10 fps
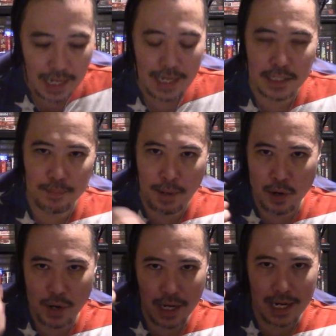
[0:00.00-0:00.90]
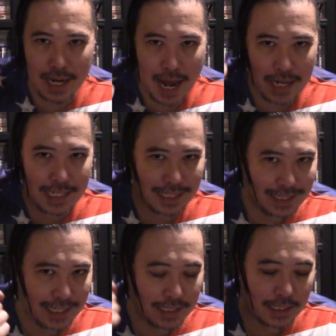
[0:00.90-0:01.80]
is appearing not to
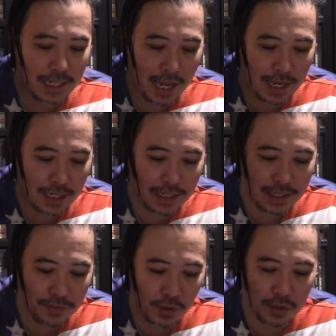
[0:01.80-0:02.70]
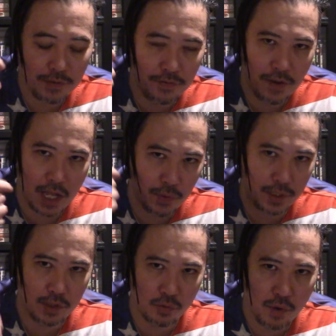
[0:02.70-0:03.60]
listen and difficulty following
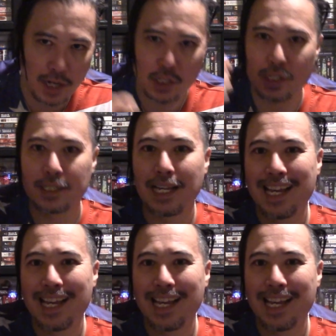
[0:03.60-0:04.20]
directions.